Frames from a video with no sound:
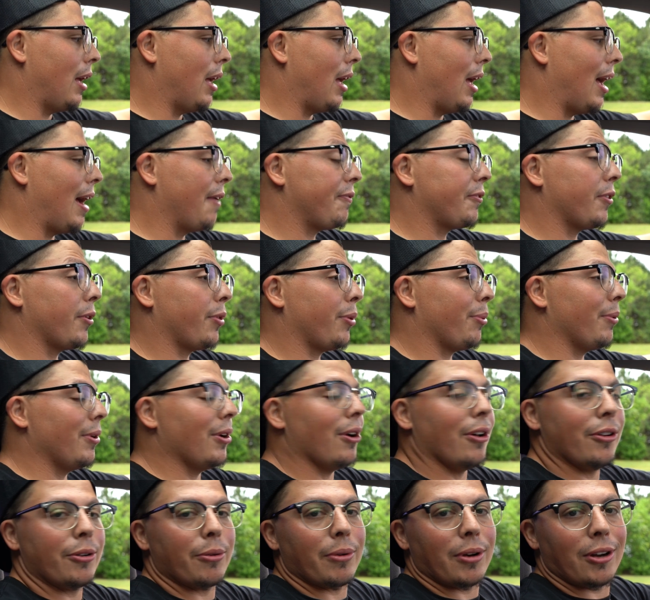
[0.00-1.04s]
After
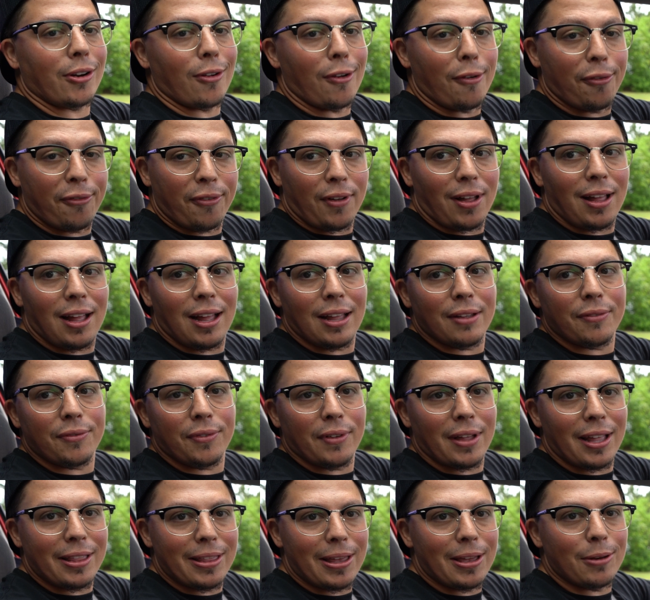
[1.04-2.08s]
300, we're gonna go
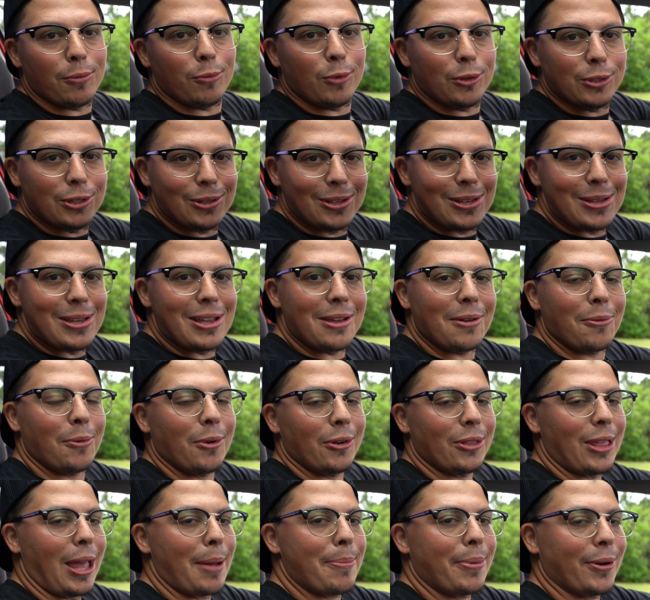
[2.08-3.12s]
5, and then we'll see
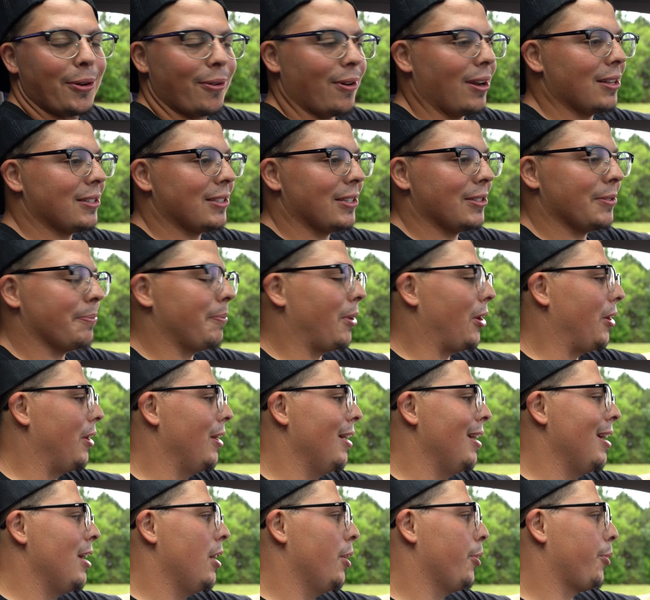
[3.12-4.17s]
where that progresses. But
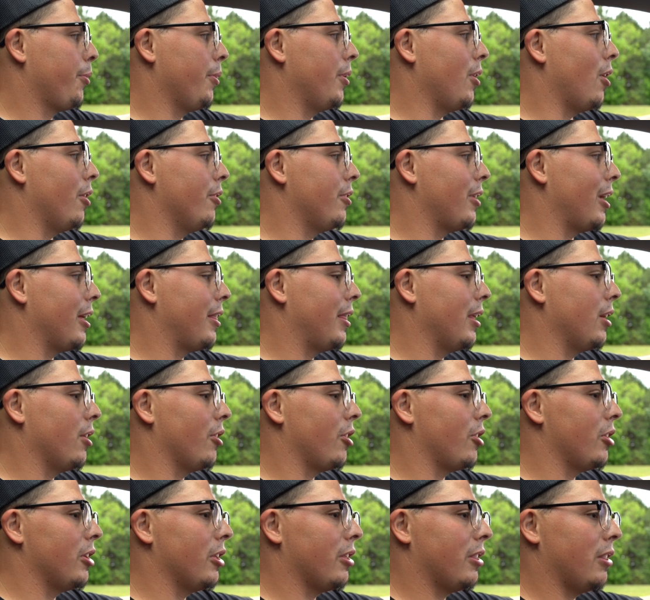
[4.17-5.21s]
300, I think
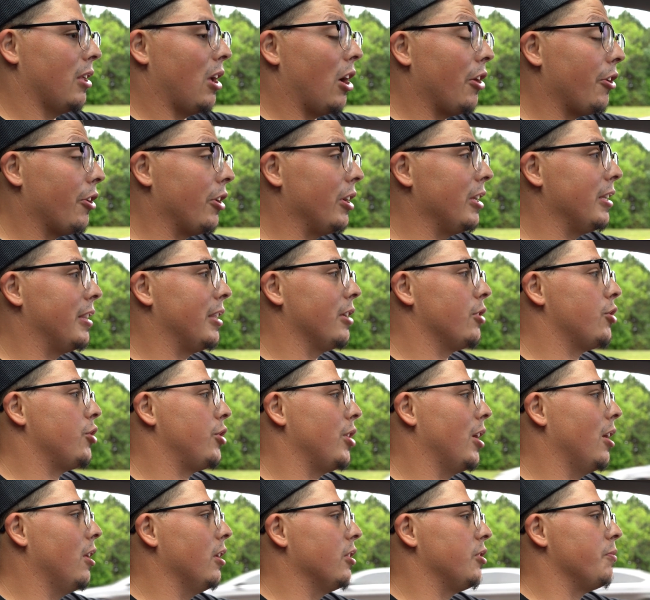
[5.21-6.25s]
underneath this
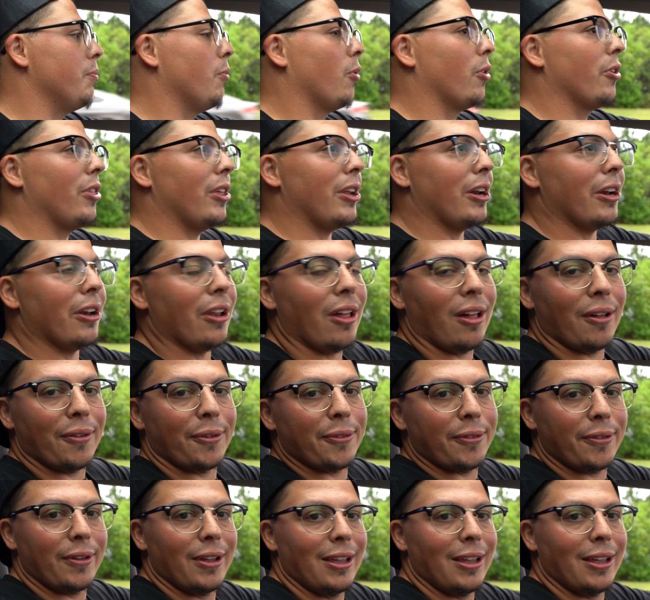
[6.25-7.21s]
shell is more than enough.